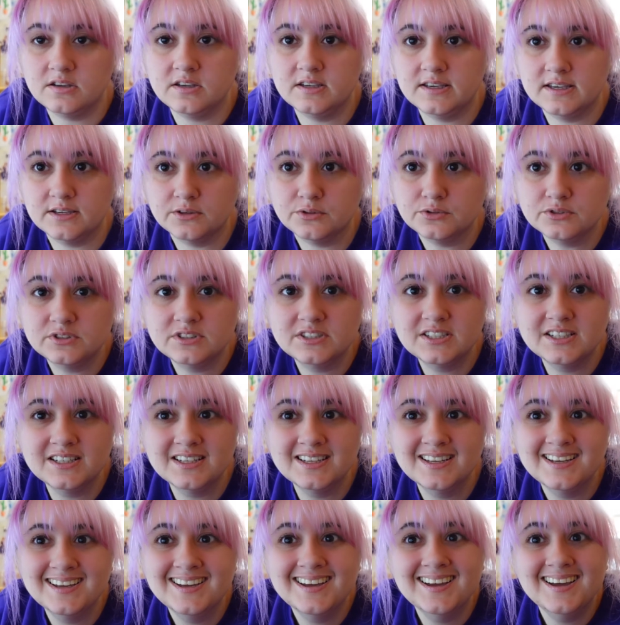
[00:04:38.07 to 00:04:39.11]
guilt
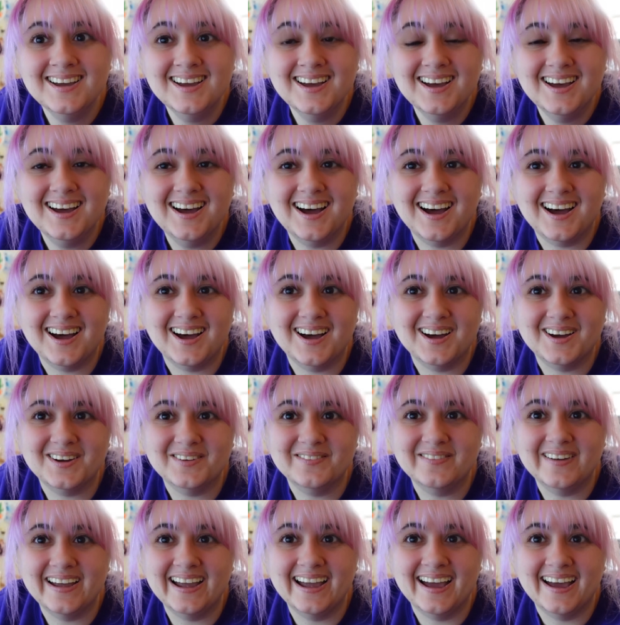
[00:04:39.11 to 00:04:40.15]

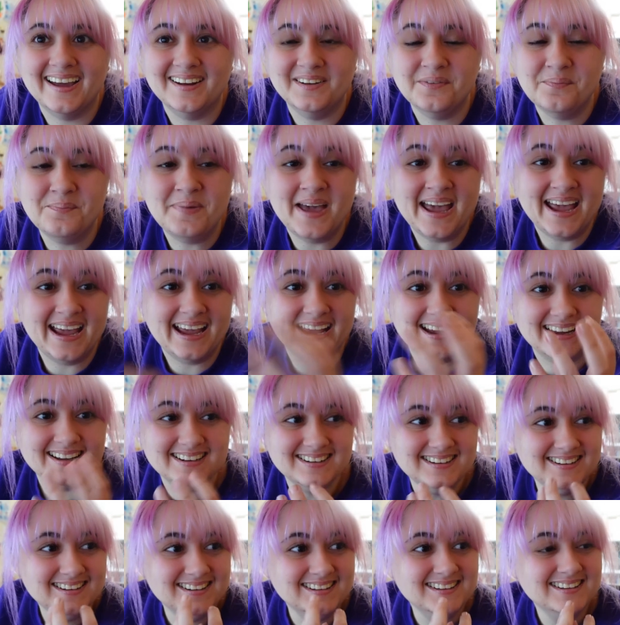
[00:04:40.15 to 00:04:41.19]
um, and
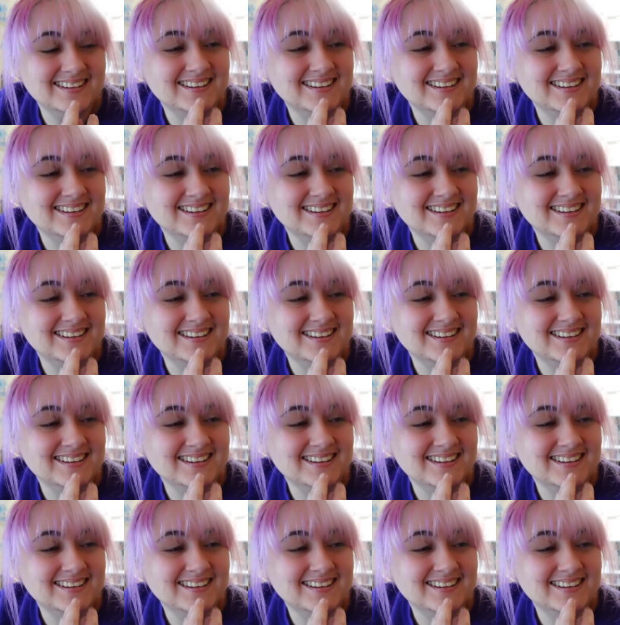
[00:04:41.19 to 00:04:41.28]
pain